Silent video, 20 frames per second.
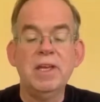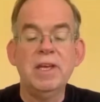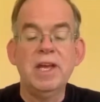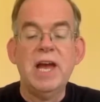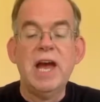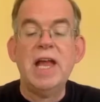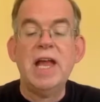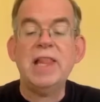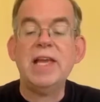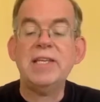
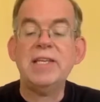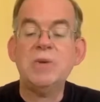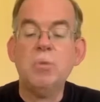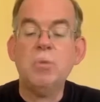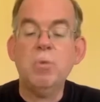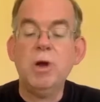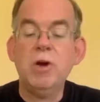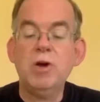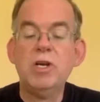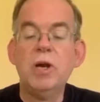I'd like to
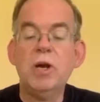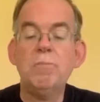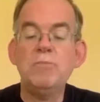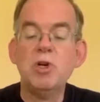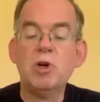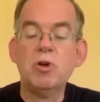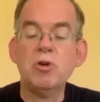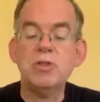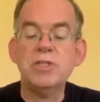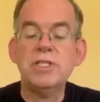welcome
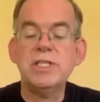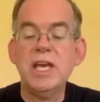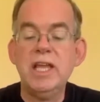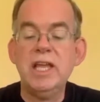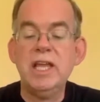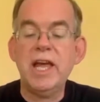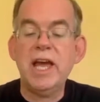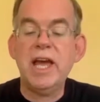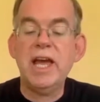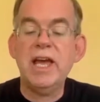
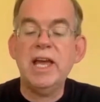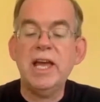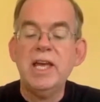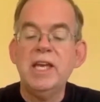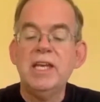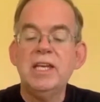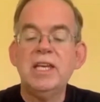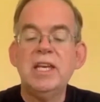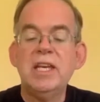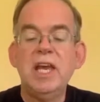Thokozile
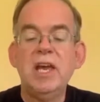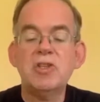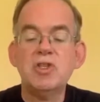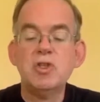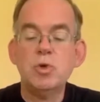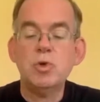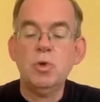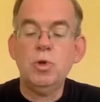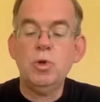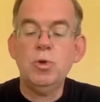
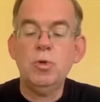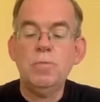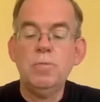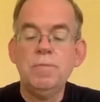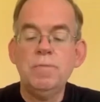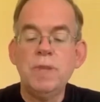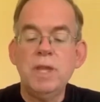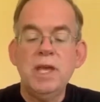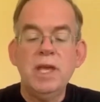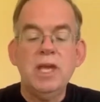Nyasulu,
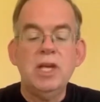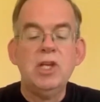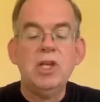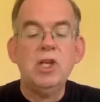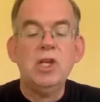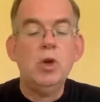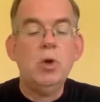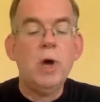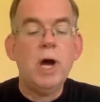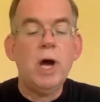
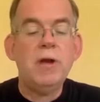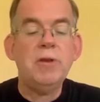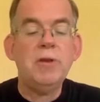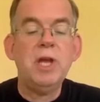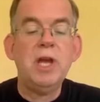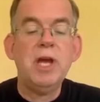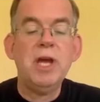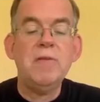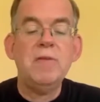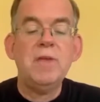
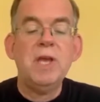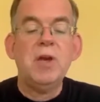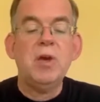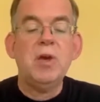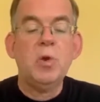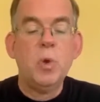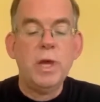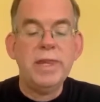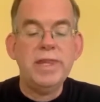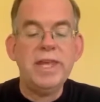Luyando
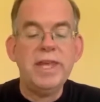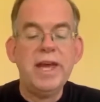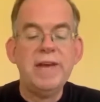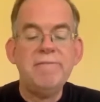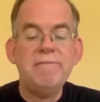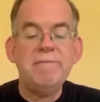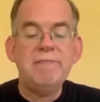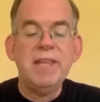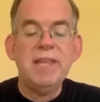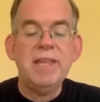Kwenda,
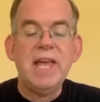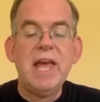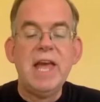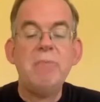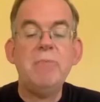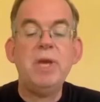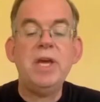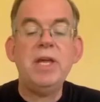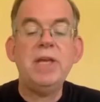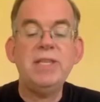and
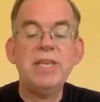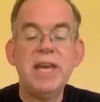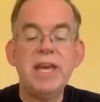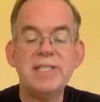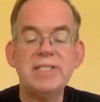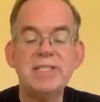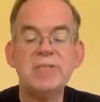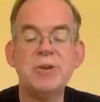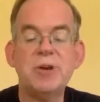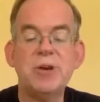Ben
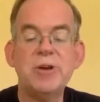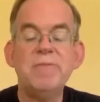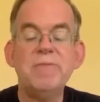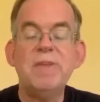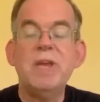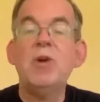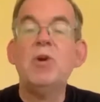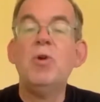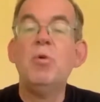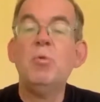Nestor,
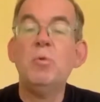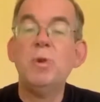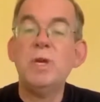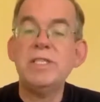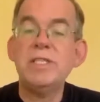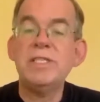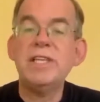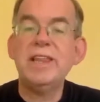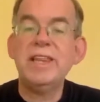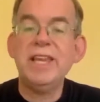who
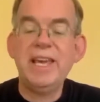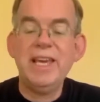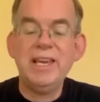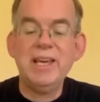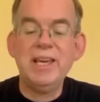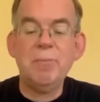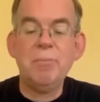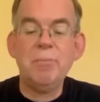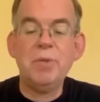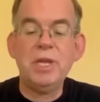recently
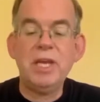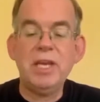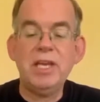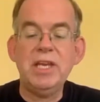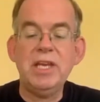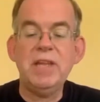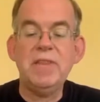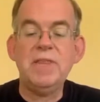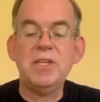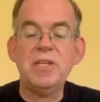
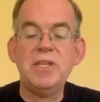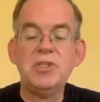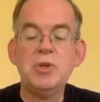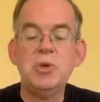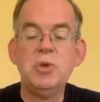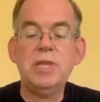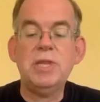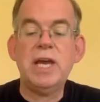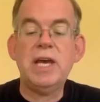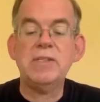completed the
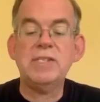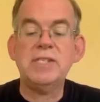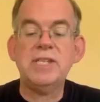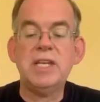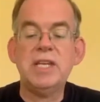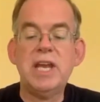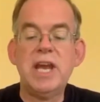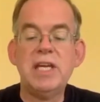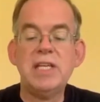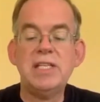
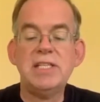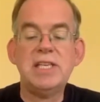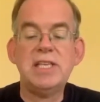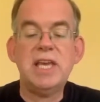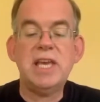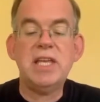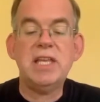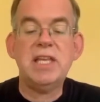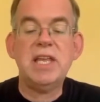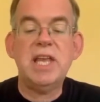
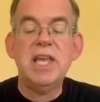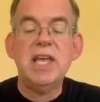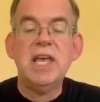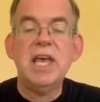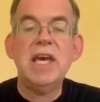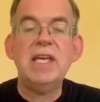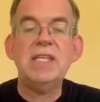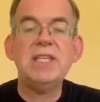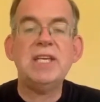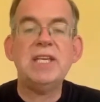2019
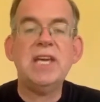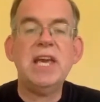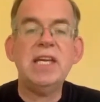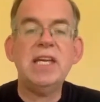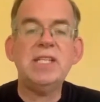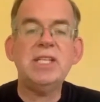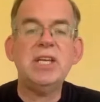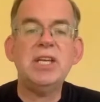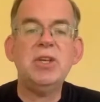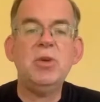
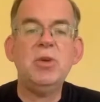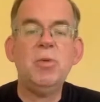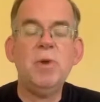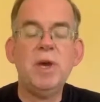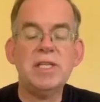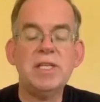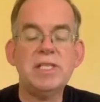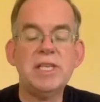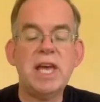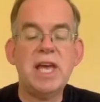
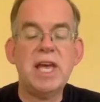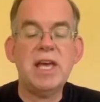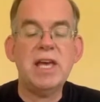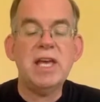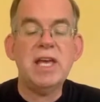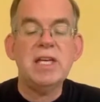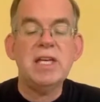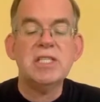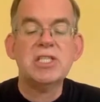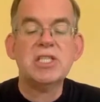EducationUSA
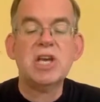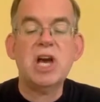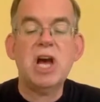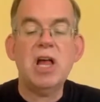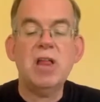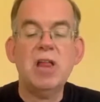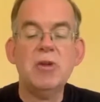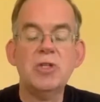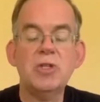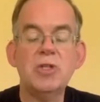
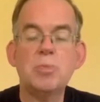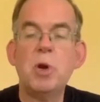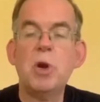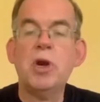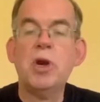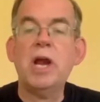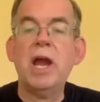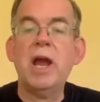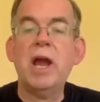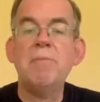Scholars
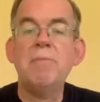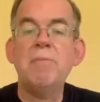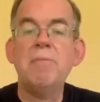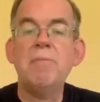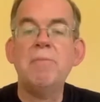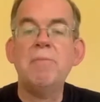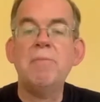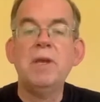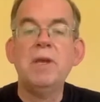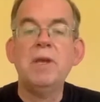program
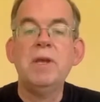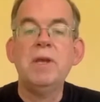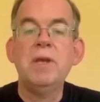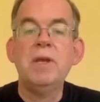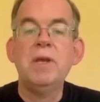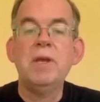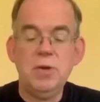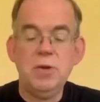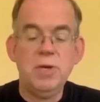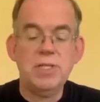with
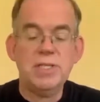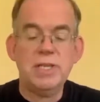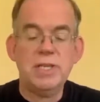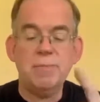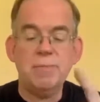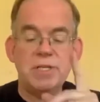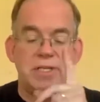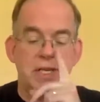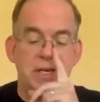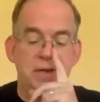the U.S.
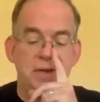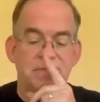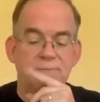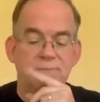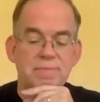Embassy.